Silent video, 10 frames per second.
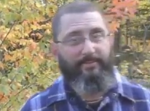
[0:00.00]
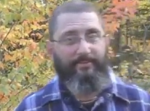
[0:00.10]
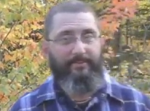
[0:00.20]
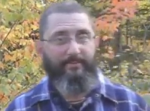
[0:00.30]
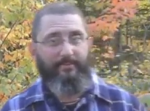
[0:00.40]

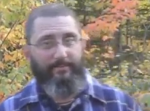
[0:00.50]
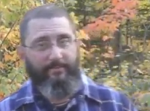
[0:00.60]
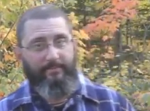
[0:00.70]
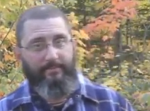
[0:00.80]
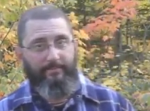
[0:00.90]

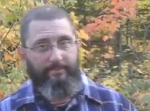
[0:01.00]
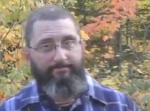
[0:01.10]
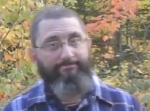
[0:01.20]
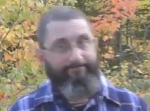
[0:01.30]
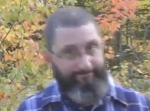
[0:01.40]

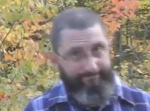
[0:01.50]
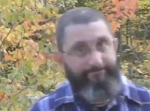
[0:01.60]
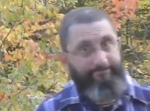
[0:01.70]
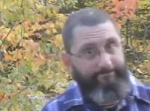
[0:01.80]
(no one is talking)